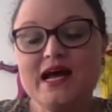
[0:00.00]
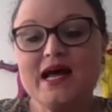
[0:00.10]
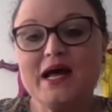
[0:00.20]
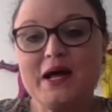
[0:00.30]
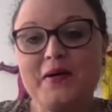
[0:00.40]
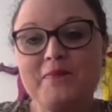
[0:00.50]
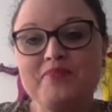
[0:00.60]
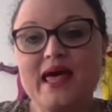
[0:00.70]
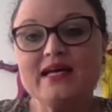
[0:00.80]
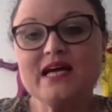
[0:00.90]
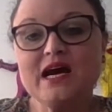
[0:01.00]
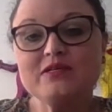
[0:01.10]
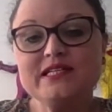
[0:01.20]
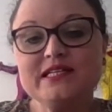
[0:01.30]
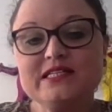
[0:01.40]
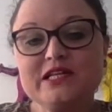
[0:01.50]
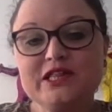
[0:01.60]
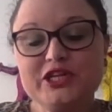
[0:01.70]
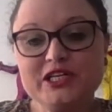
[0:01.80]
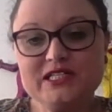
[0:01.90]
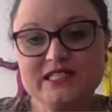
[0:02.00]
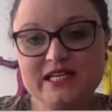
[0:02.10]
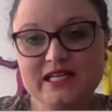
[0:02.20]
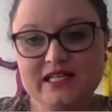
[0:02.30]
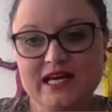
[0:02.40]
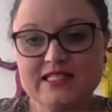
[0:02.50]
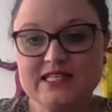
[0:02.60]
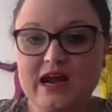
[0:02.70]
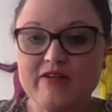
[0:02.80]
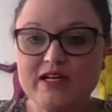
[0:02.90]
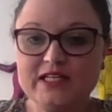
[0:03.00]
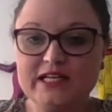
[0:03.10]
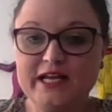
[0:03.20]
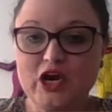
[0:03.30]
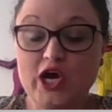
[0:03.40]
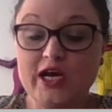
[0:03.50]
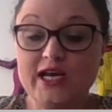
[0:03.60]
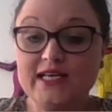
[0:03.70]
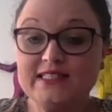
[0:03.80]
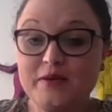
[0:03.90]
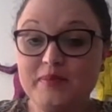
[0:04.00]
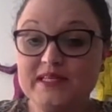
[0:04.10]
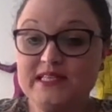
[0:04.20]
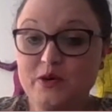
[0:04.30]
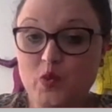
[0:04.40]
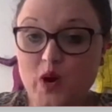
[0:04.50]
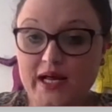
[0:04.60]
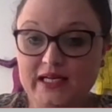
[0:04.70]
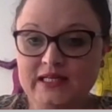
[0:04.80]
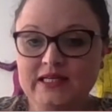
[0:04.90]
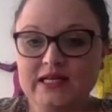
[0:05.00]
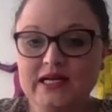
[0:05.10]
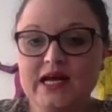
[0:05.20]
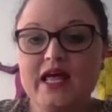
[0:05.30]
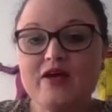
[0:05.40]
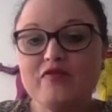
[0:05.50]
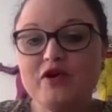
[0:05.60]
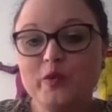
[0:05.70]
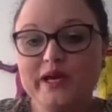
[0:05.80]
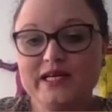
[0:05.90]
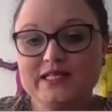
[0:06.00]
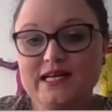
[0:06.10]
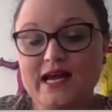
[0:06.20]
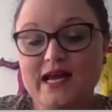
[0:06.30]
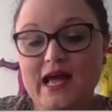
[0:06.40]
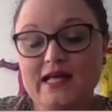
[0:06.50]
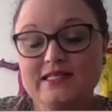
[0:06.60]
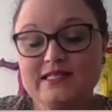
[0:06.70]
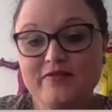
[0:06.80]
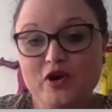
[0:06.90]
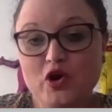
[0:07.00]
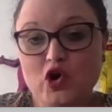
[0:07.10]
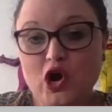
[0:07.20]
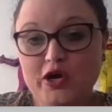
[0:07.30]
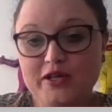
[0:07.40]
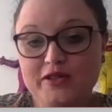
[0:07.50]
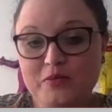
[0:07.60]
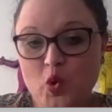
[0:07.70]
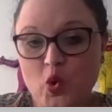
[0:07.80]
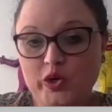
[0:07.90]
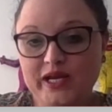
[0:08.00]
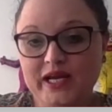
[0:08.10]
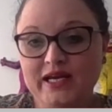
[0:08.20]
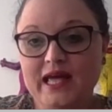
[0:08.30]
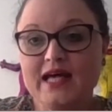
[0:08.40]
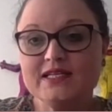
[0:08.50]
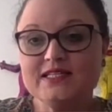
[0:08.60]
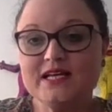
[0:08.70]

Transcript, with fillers: Um, and our season 13, that's currently on SABC1, every weekday at seven o'clock in the morning. And